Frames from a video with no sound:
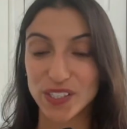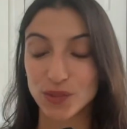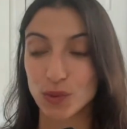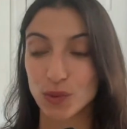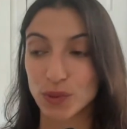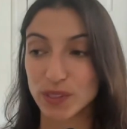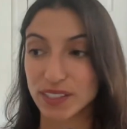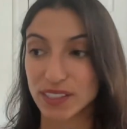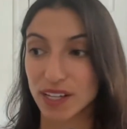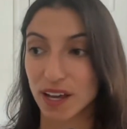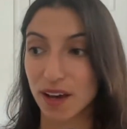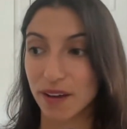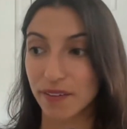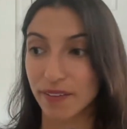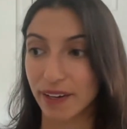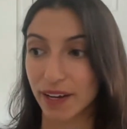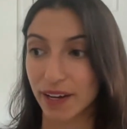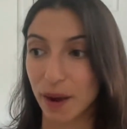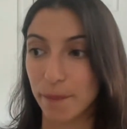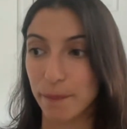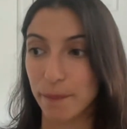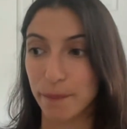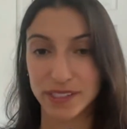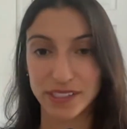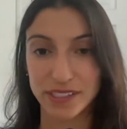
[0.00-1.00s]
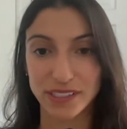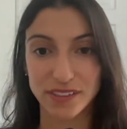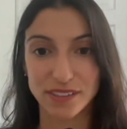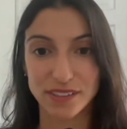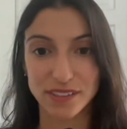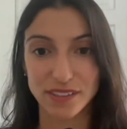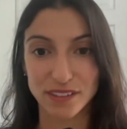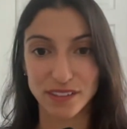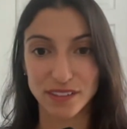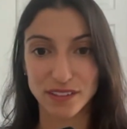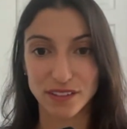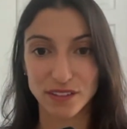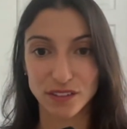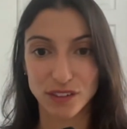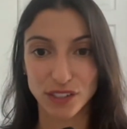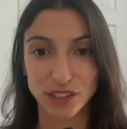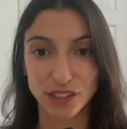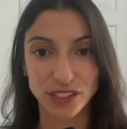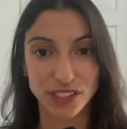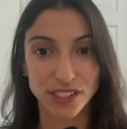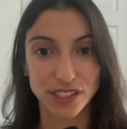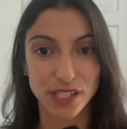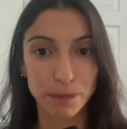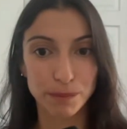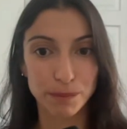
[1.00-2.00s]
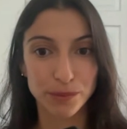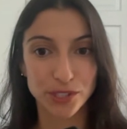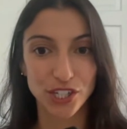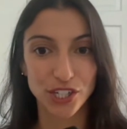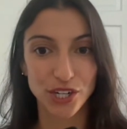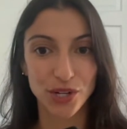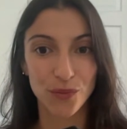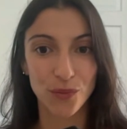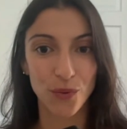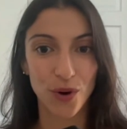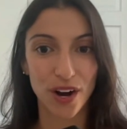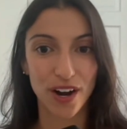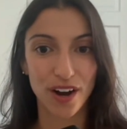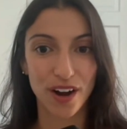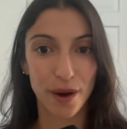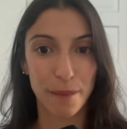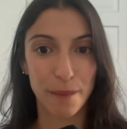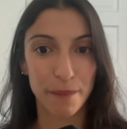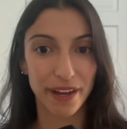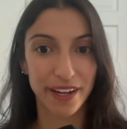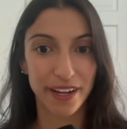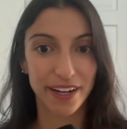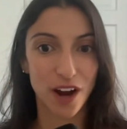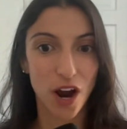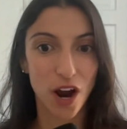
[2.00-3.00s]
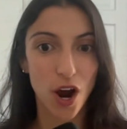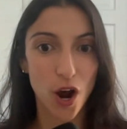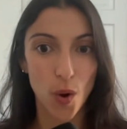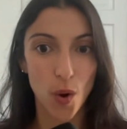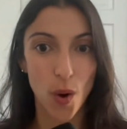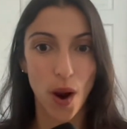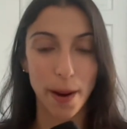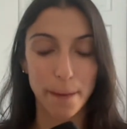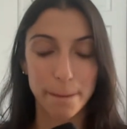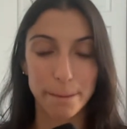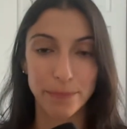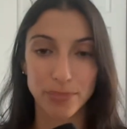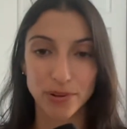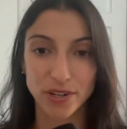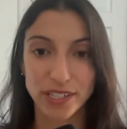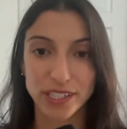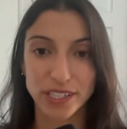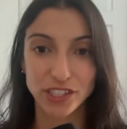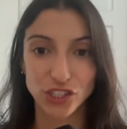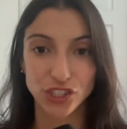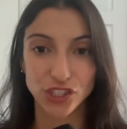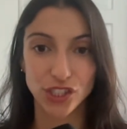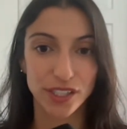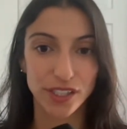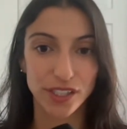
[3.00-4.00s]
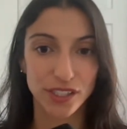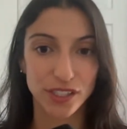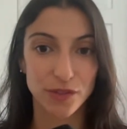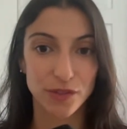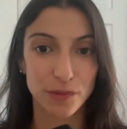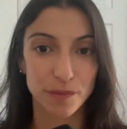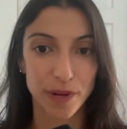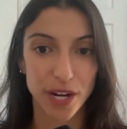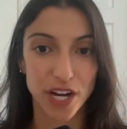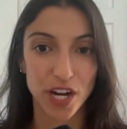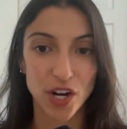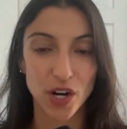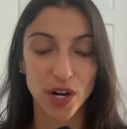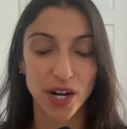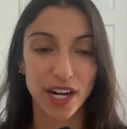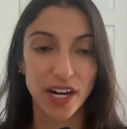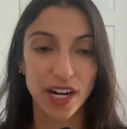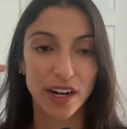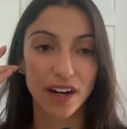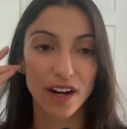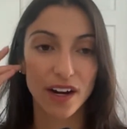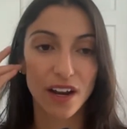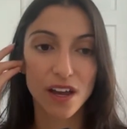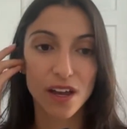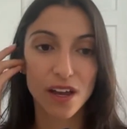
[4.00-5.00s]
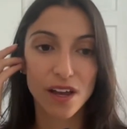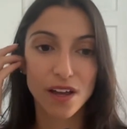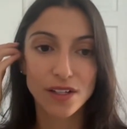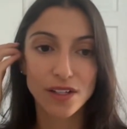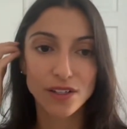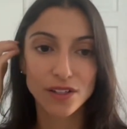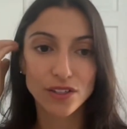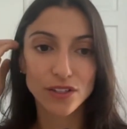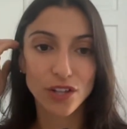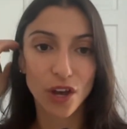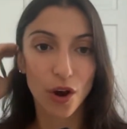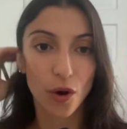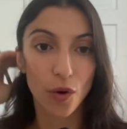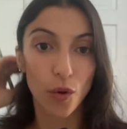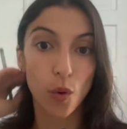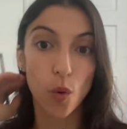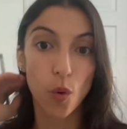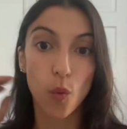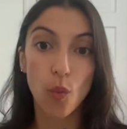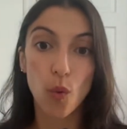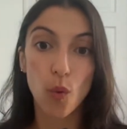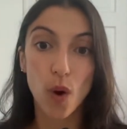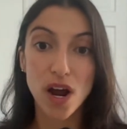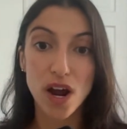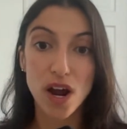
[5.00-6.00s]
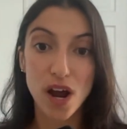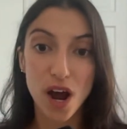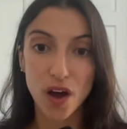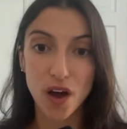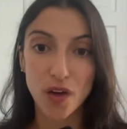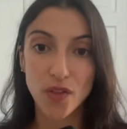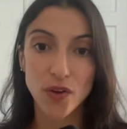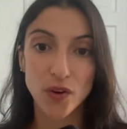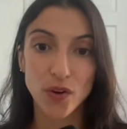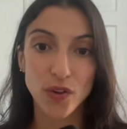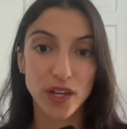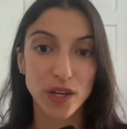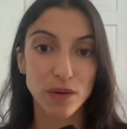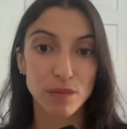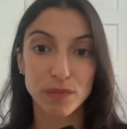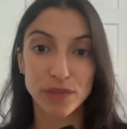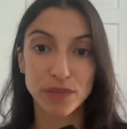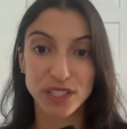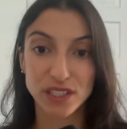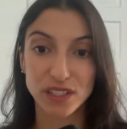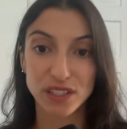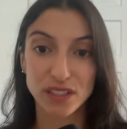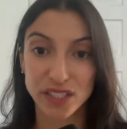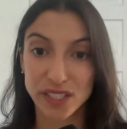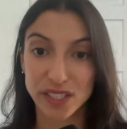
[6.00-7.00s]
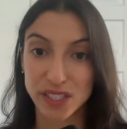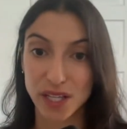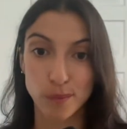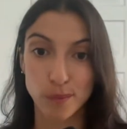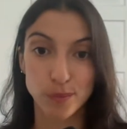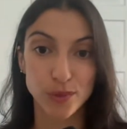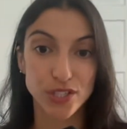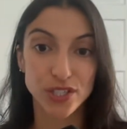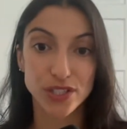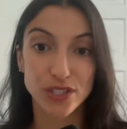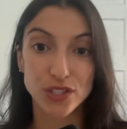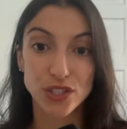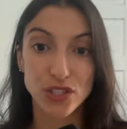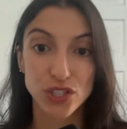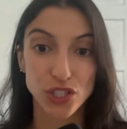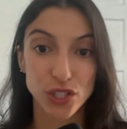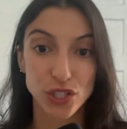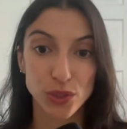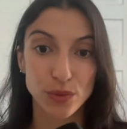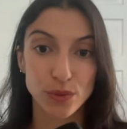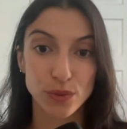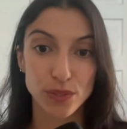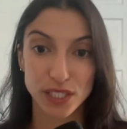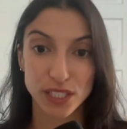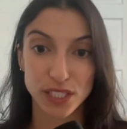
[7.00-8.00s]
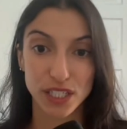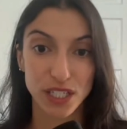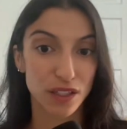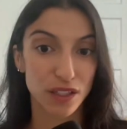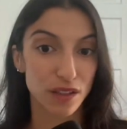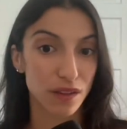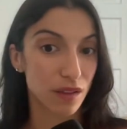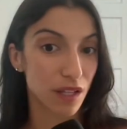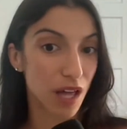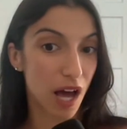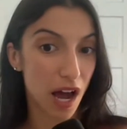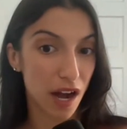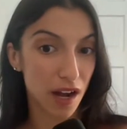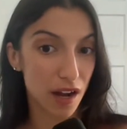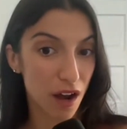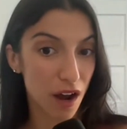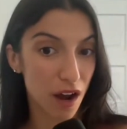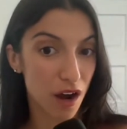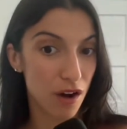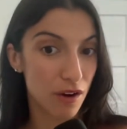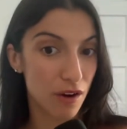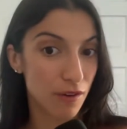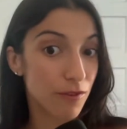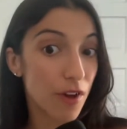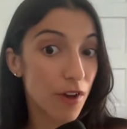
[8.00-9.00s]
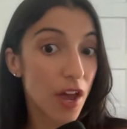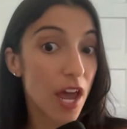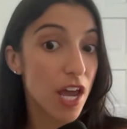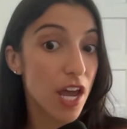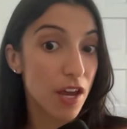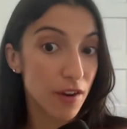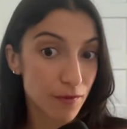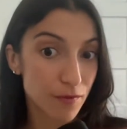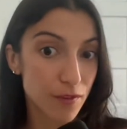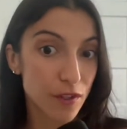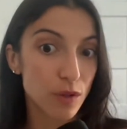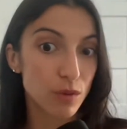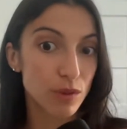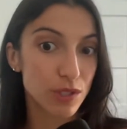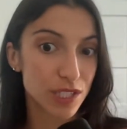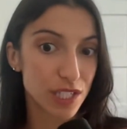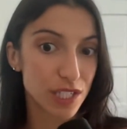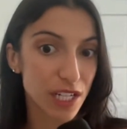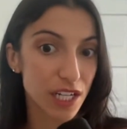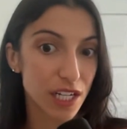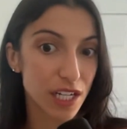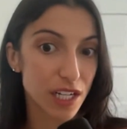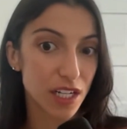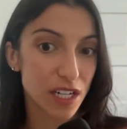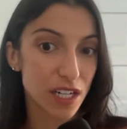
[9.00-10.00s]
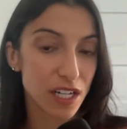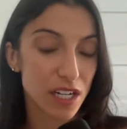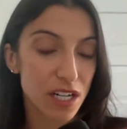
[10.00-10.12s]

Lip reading: was like a misconception where I'm like, oh, I'm pretty sure it's from hearing. So what other like misconceptions do you see a lot of, if you see?